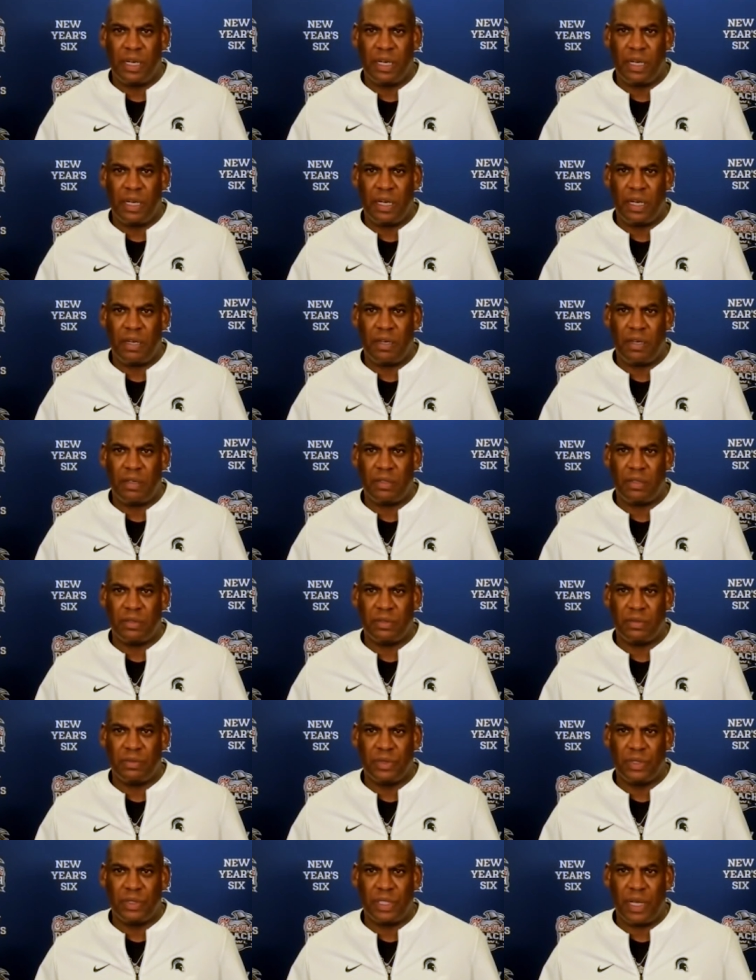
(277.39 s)
Uh,
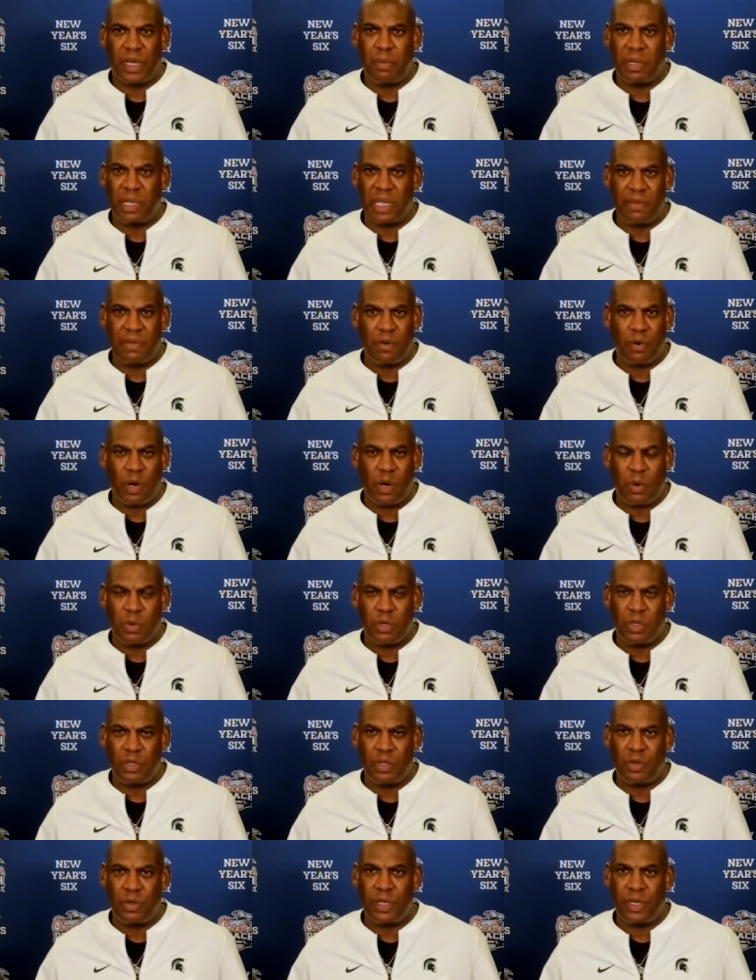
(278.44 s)
they believe in what we're
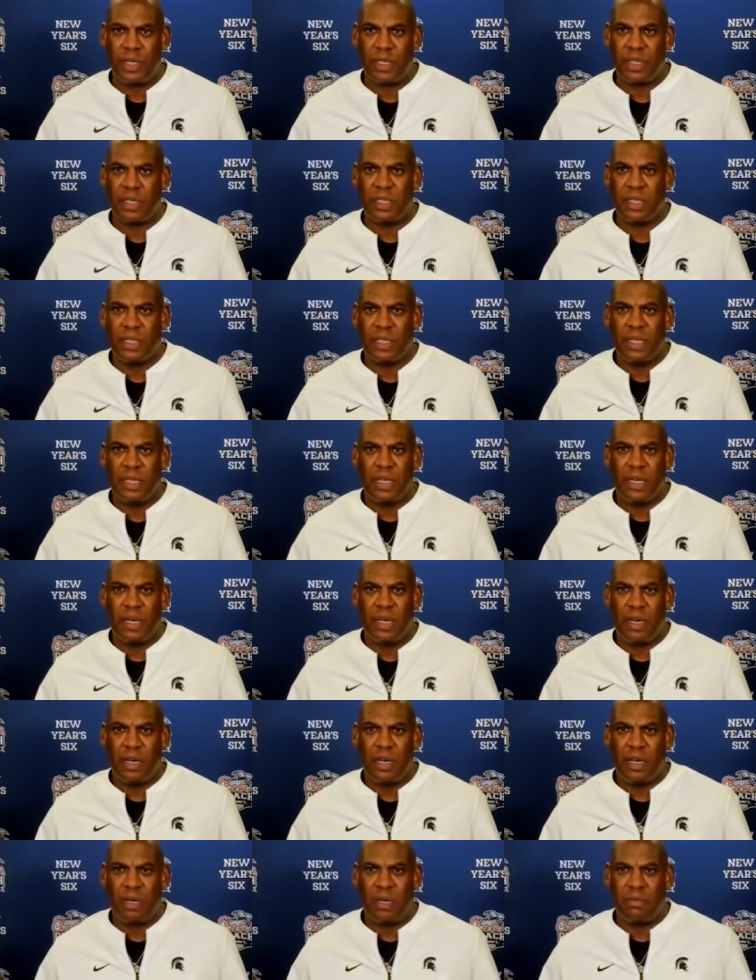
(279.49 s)
doing,
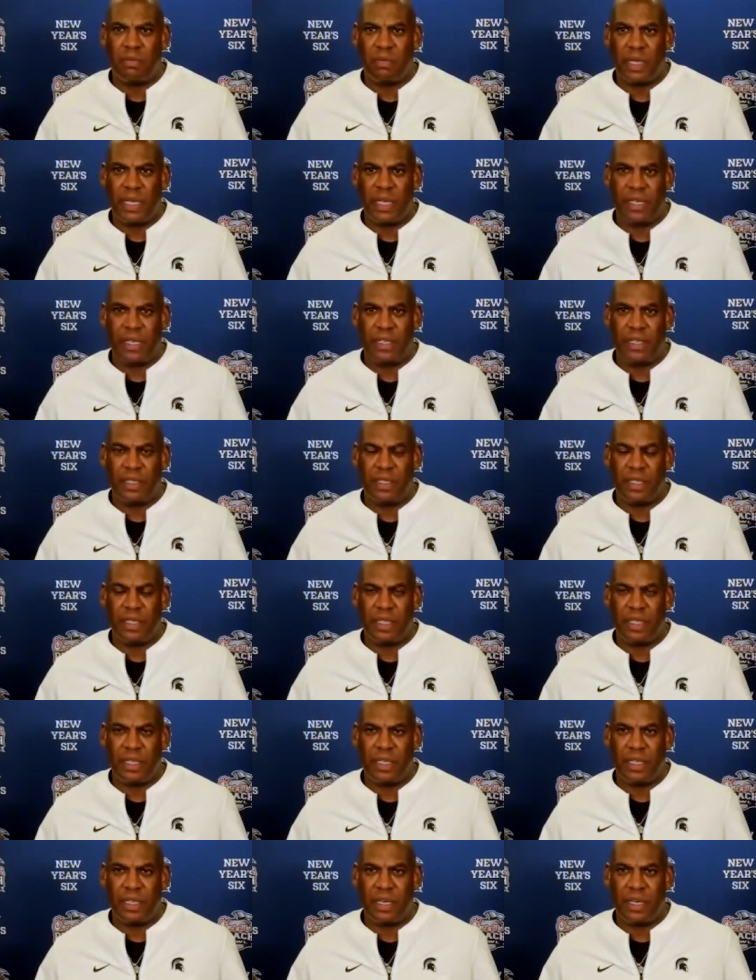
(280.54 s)
um, and
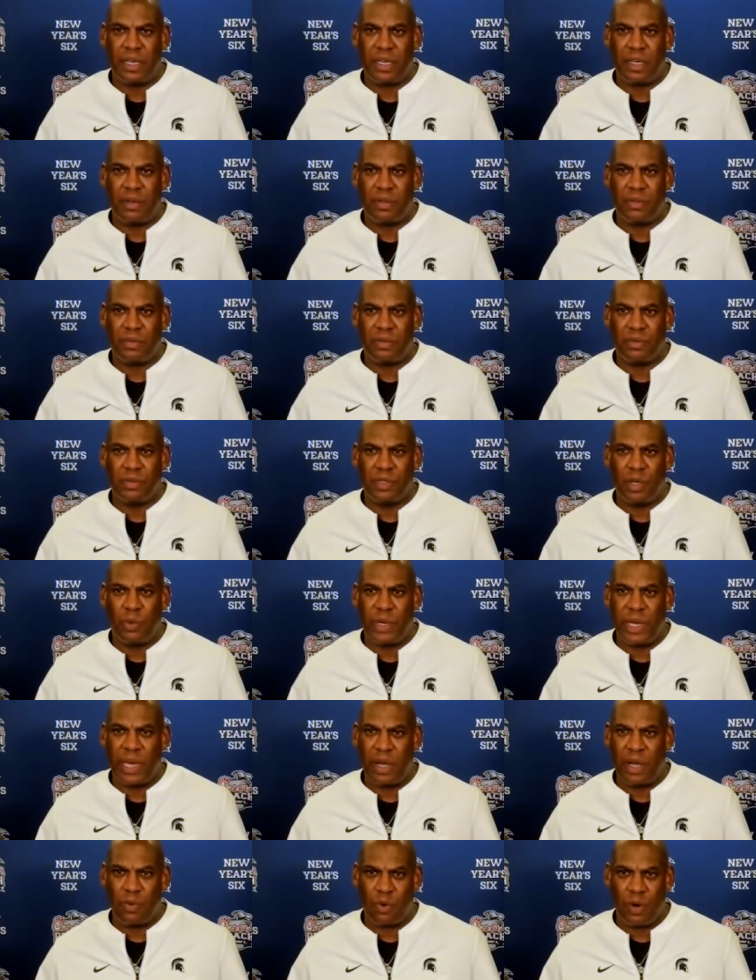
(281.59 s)
and uh, you know
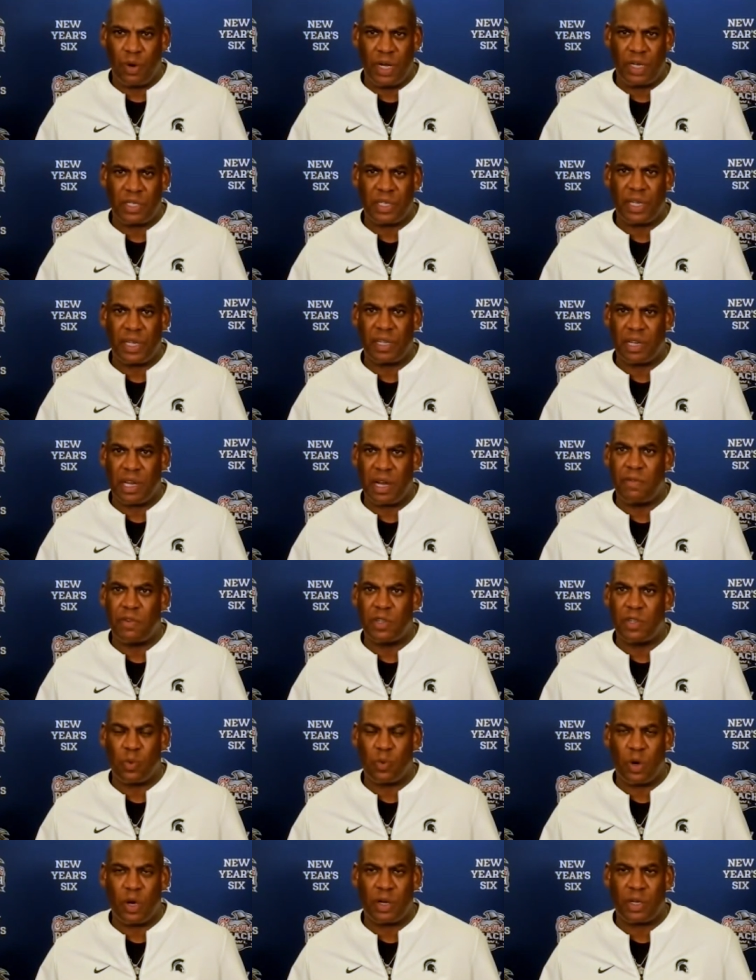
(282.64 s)
we had rush and
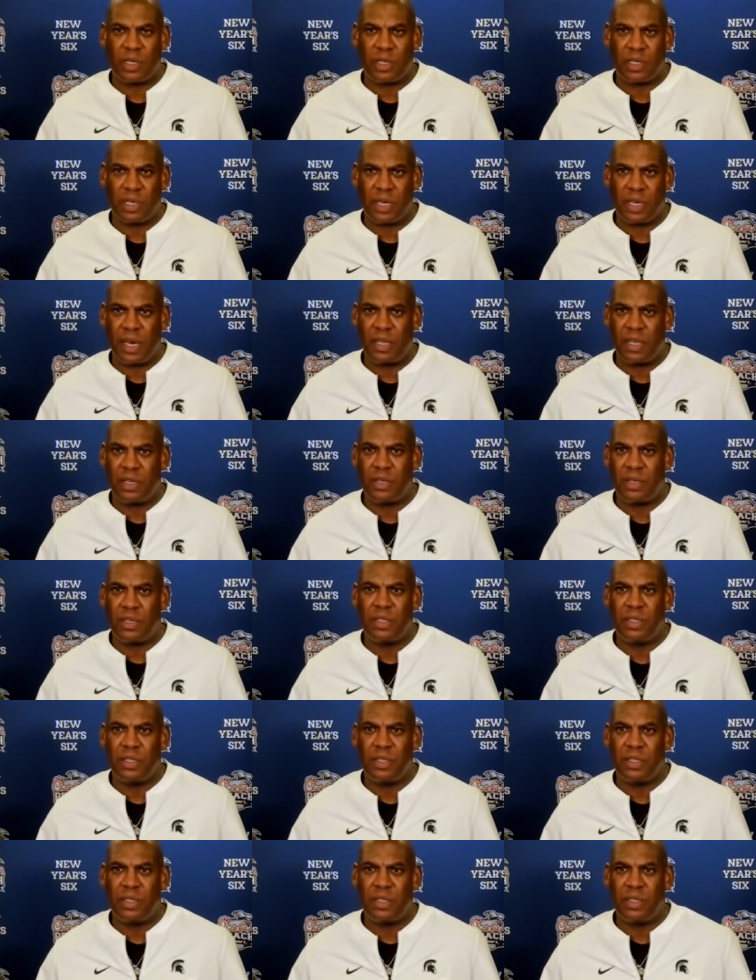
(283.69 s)
coverage working together,